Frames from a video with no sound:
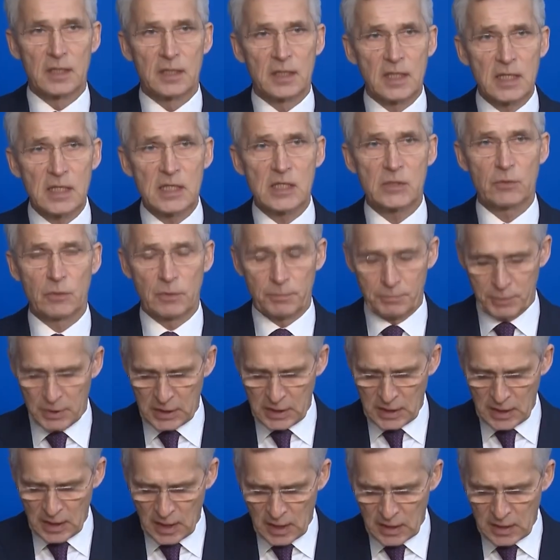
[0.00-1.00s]
This will
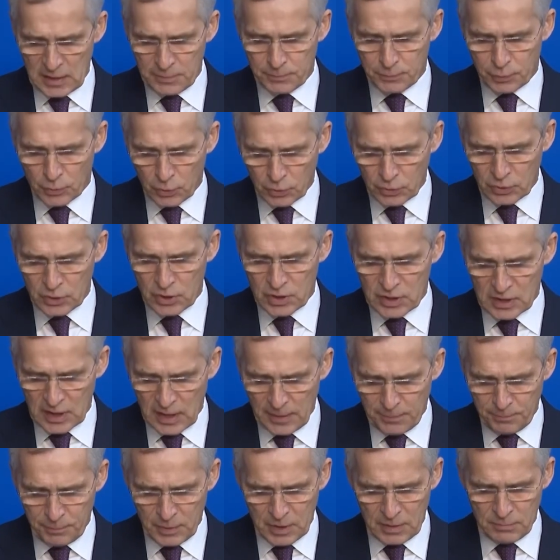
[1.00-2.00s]
be an important
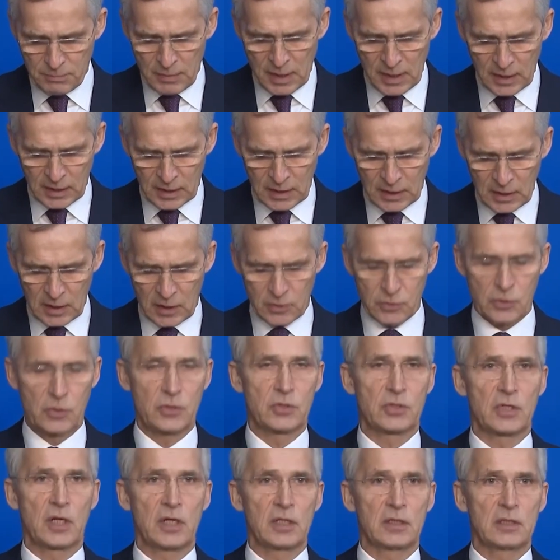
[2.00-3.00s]
step in making our
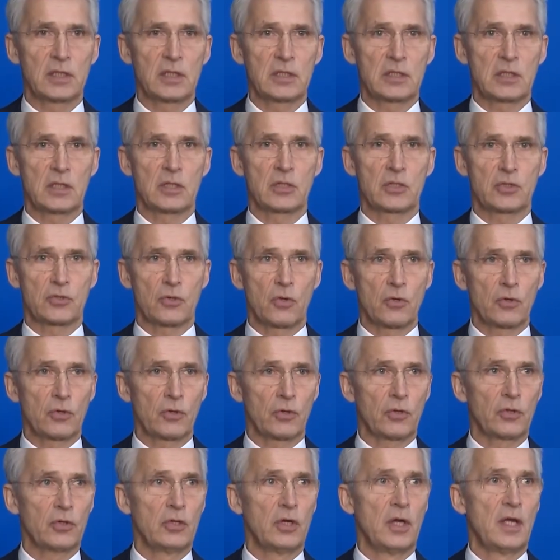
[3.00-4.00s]
societies
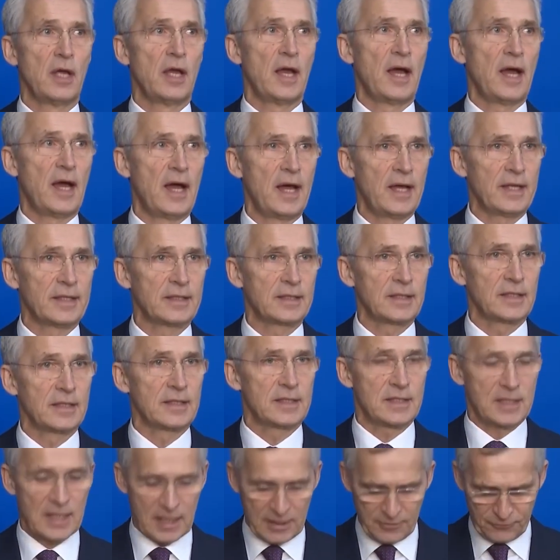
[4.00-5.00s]
stronger and
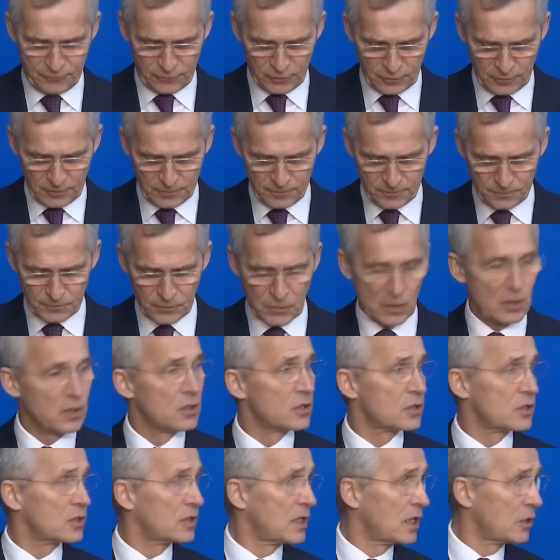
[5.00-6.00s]
safer.
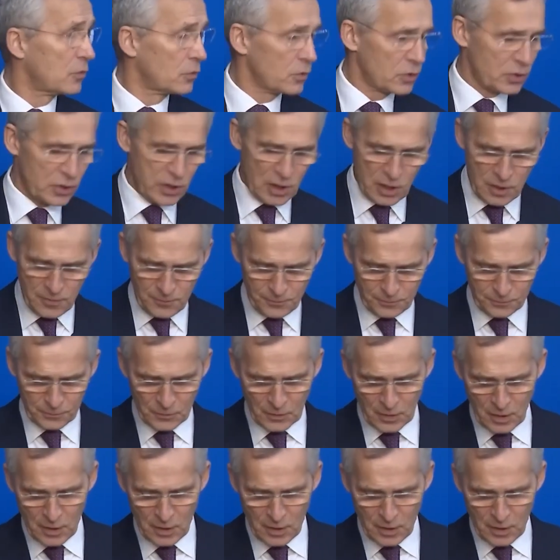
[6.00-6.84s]
So there, Ursula,